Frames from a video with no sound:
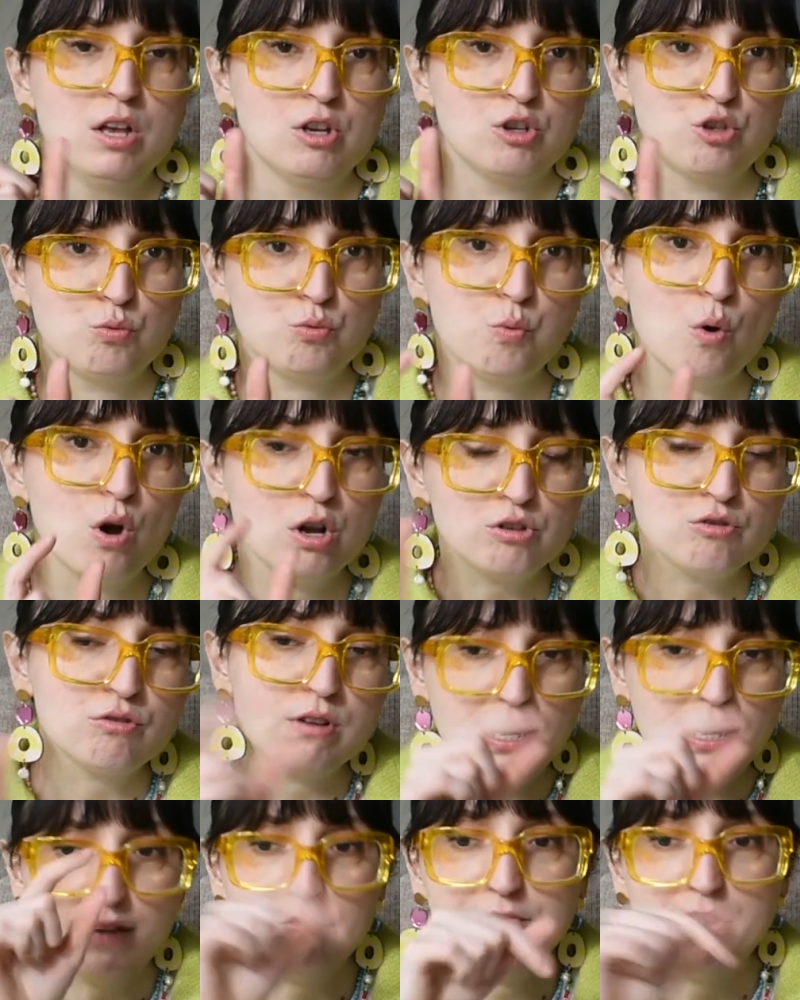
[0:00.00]
swatch,
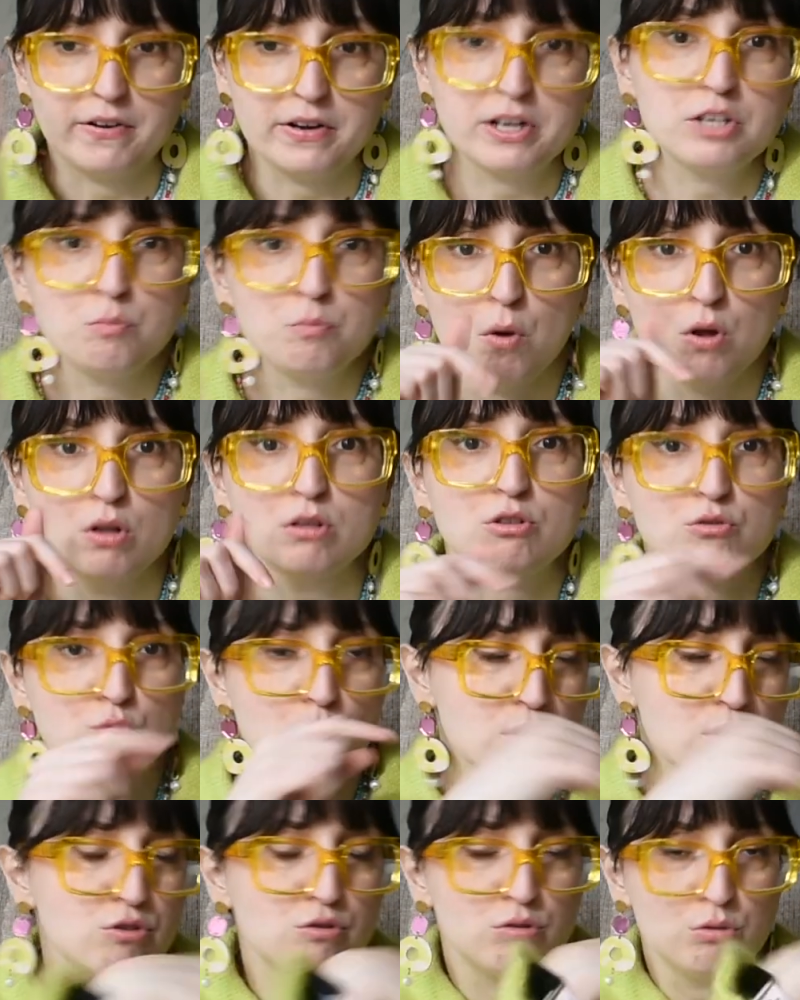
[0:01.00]
like a very small
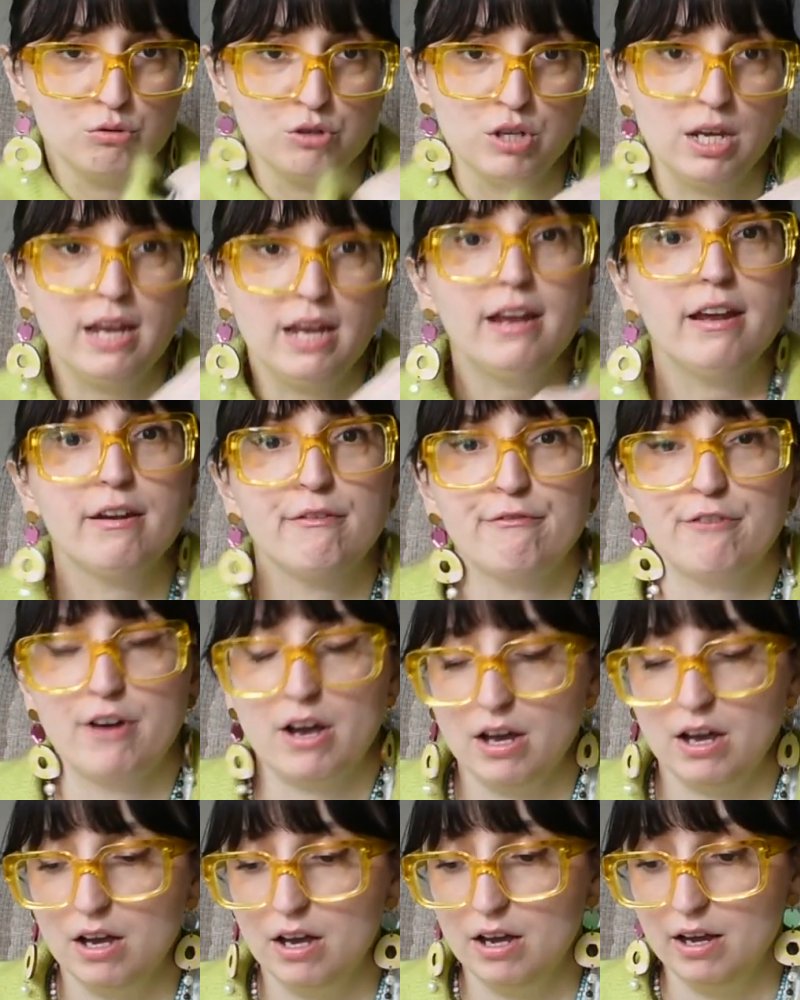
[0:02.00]
swatch, to see
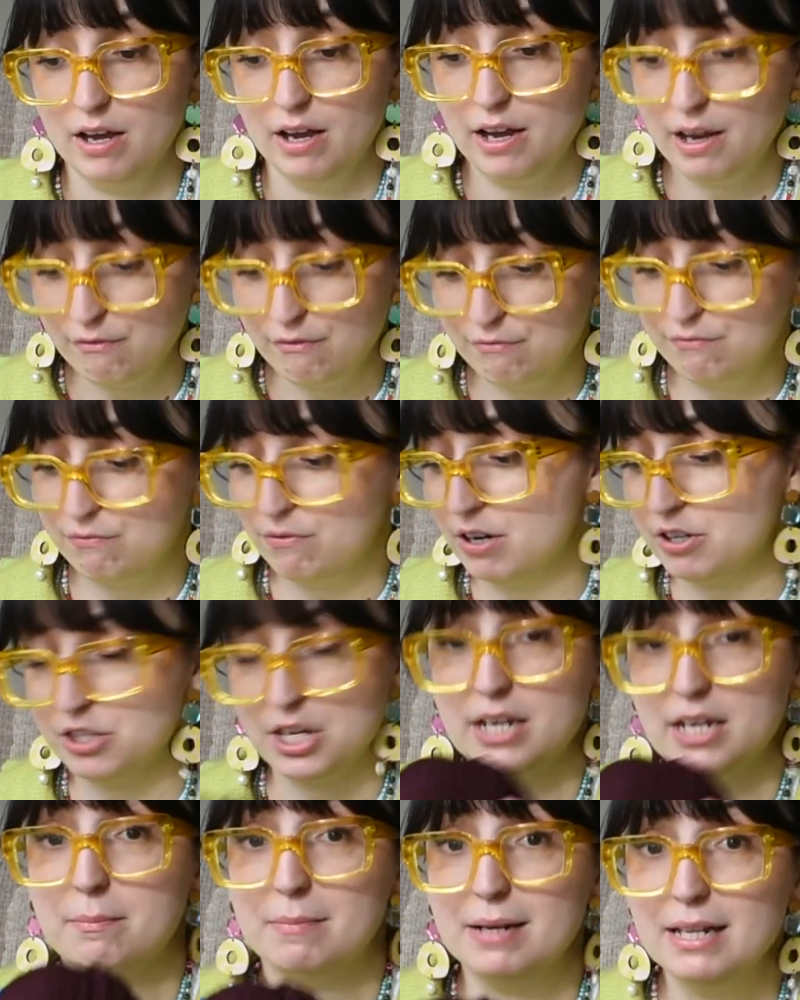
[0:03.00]
if there's
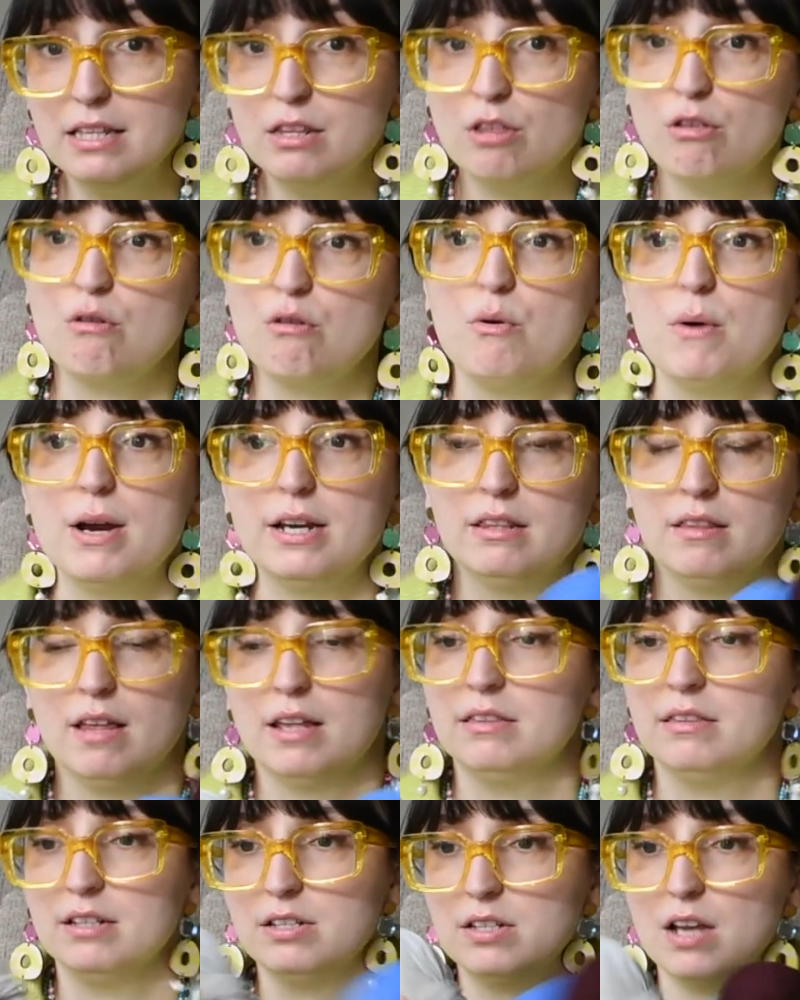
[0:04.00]
any bleed through, and
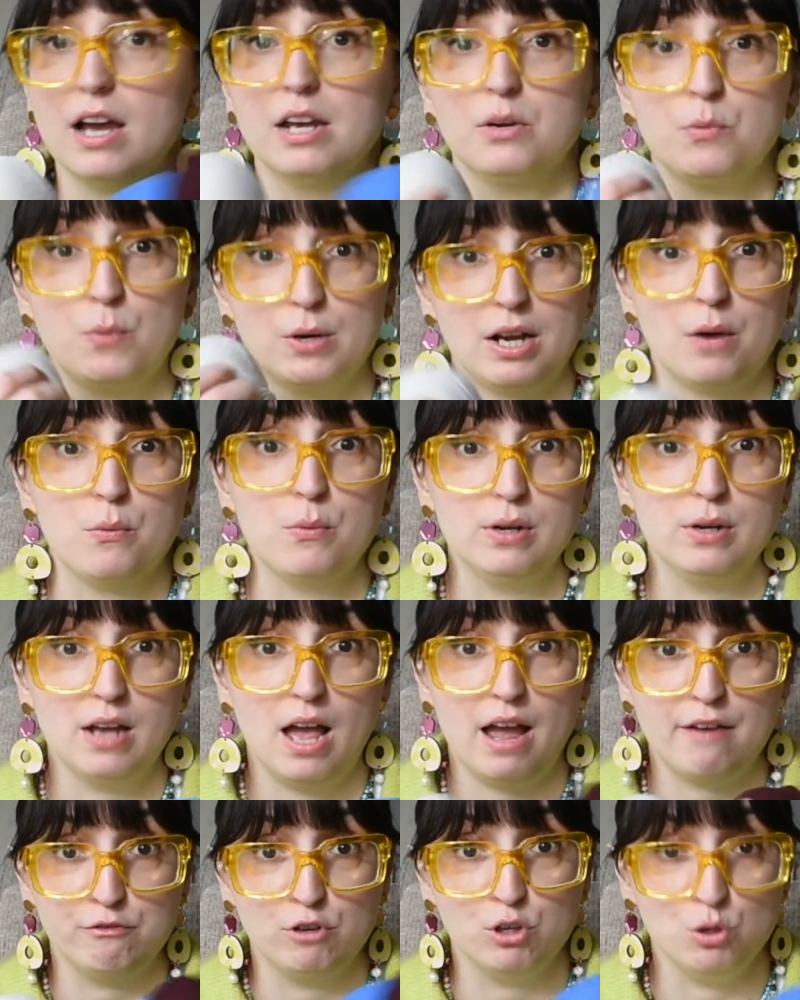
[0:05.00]
then decide what I will
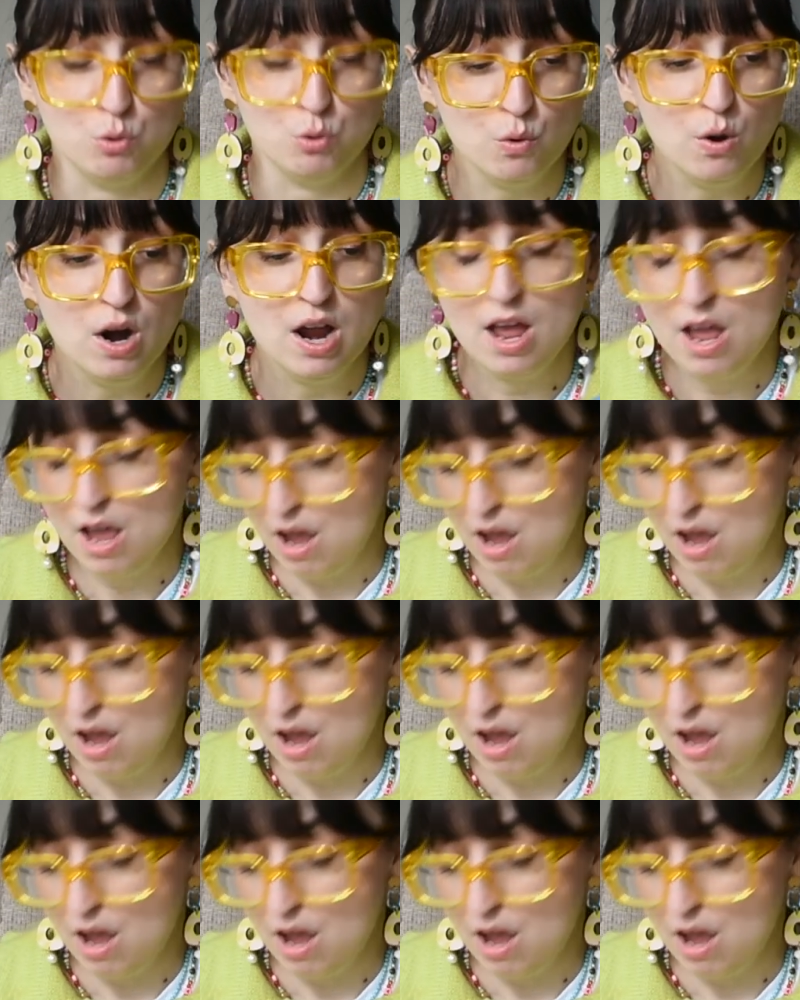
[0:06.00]
have to do